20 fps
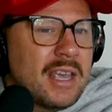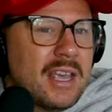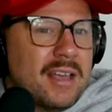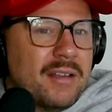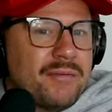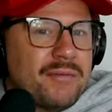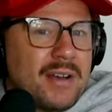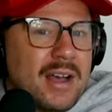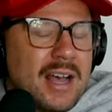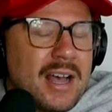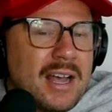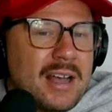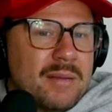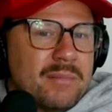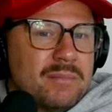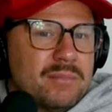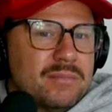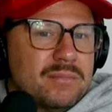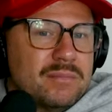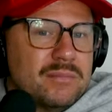If
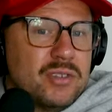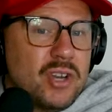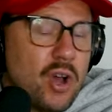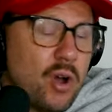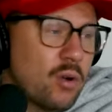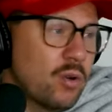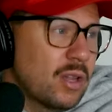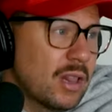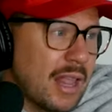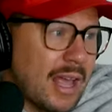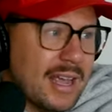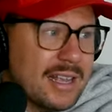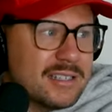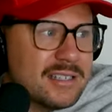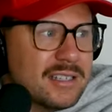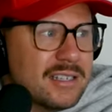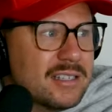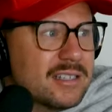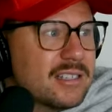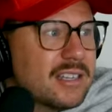I'm no
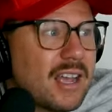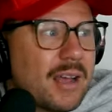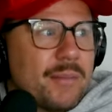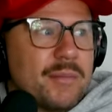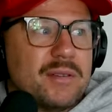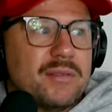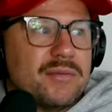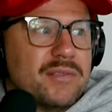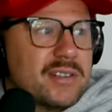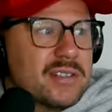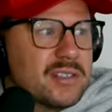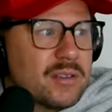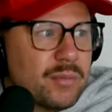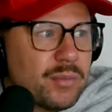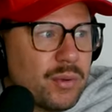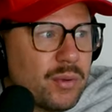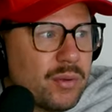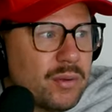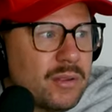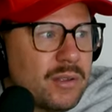glasses, I'm
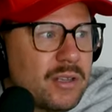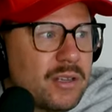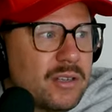invisible.